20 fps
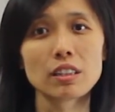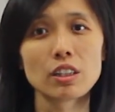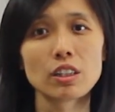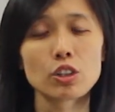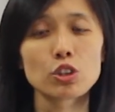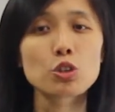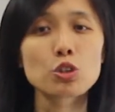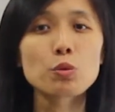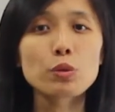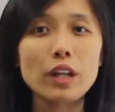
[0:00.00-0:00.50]

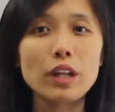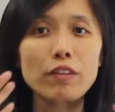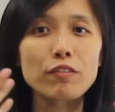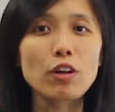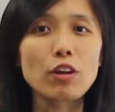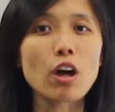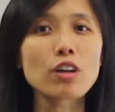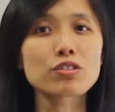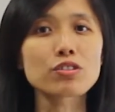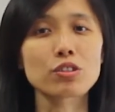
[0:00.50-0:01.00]
You would have
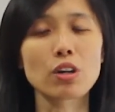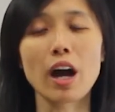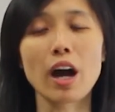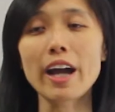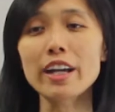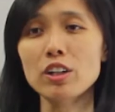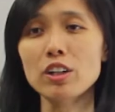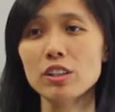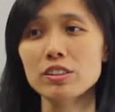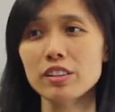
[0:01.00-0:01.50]
lost your eye
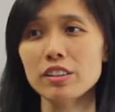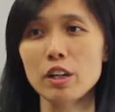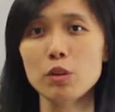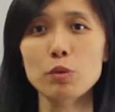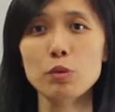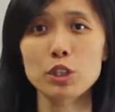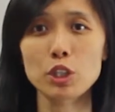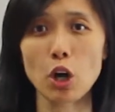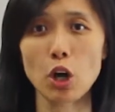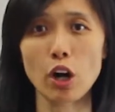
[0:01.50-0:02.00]
contact with
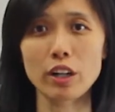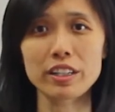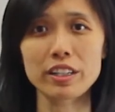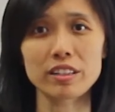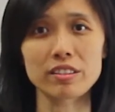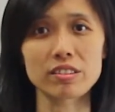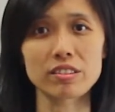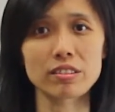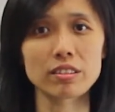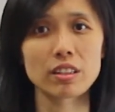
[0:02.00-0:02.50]
the
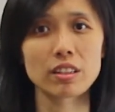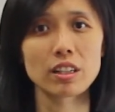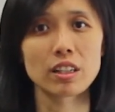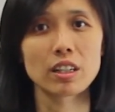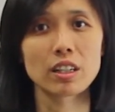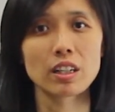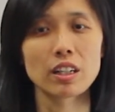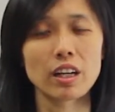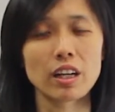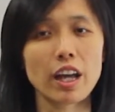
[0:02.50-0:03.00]
audience
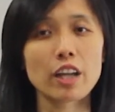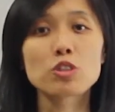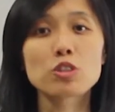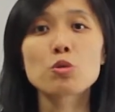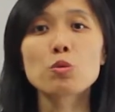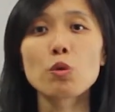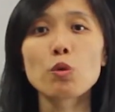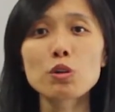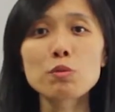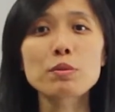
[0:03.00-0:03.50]
and you
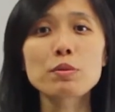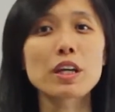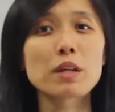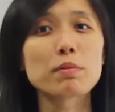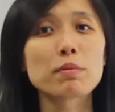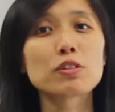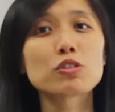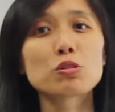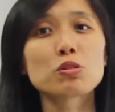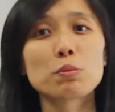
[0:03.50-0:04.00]
won't be able
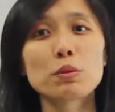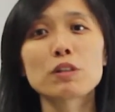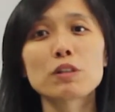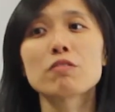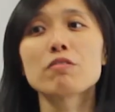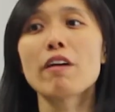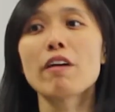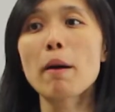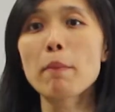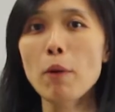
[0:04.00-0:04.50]
to build
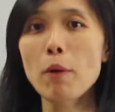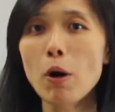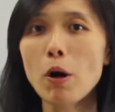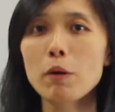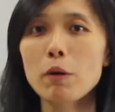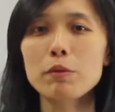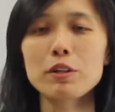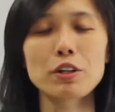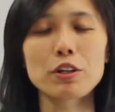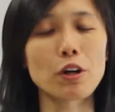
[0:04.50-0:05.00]
rapport
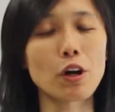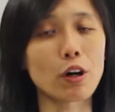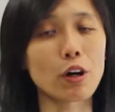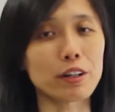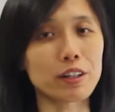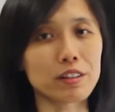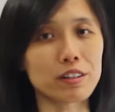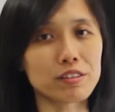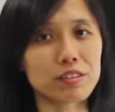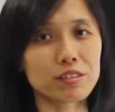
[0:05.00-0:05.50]
with your
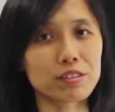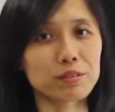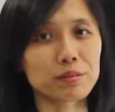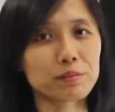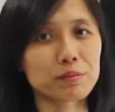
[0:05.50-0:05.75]
audience.